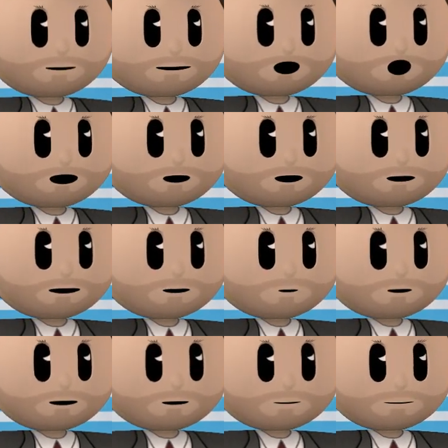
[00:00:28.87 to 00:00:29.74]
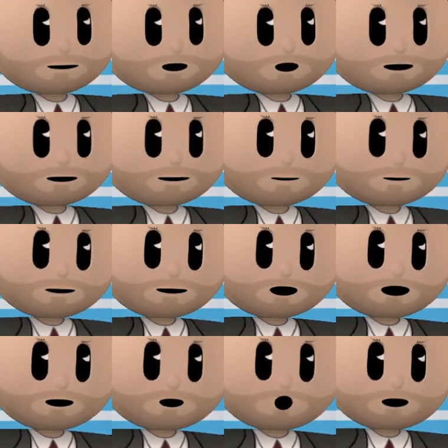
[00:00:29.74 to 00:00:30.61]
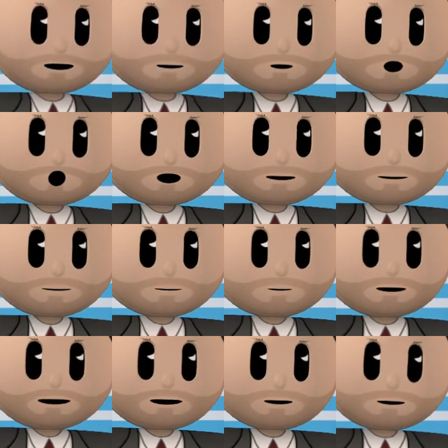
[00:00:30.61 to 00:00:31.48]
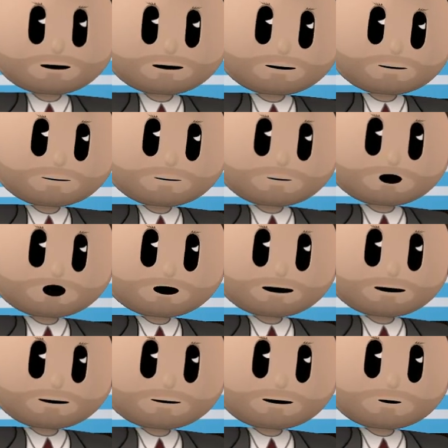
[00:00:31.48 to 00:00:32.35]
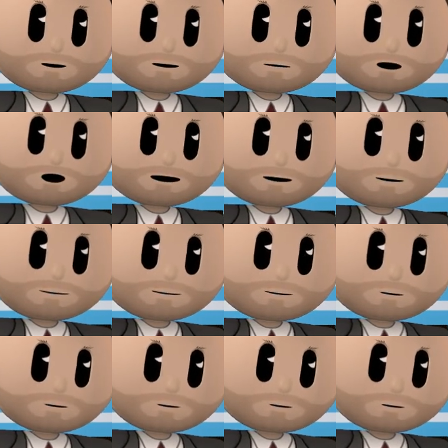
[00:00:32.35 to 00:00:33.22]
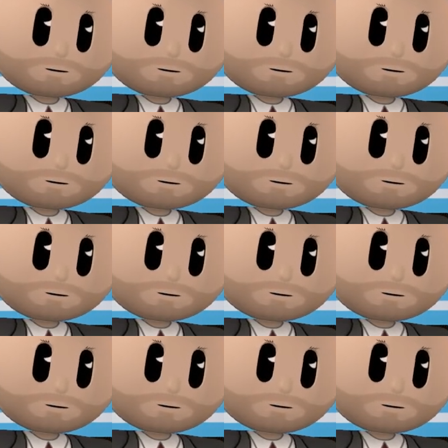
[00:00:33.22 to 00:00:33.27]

Commentary is uniquely my own thoughts, feelings, and expressions.